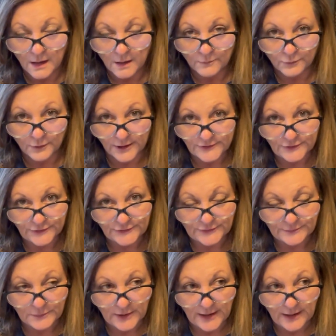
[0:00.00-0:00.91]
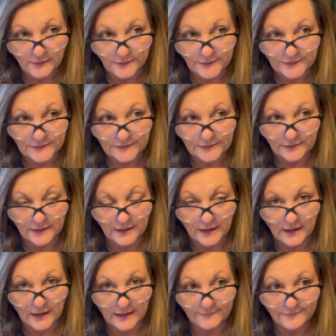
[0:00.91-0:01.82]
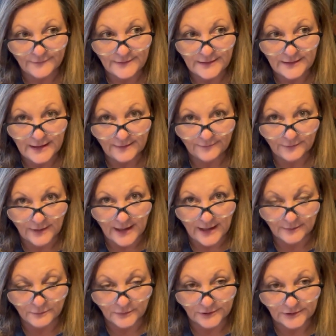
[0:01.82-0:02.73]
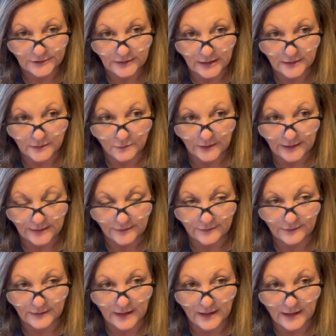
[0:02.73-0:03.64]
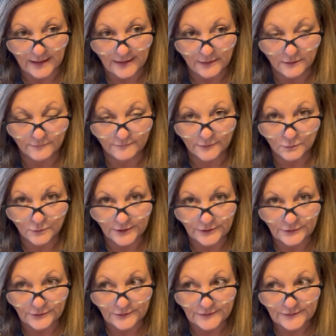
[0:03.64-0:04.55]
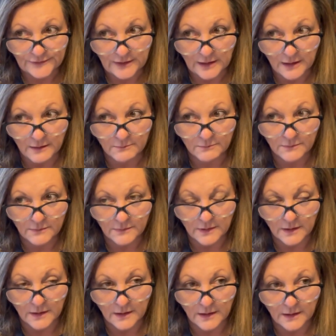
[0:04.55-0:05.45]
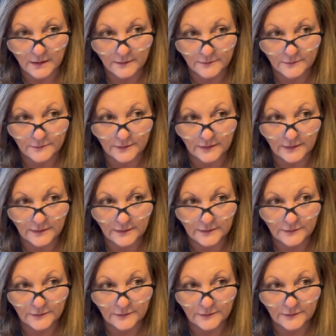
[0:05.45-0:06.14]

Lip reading: Brussels sprouts, I've never had much luck with. I overwintered some in the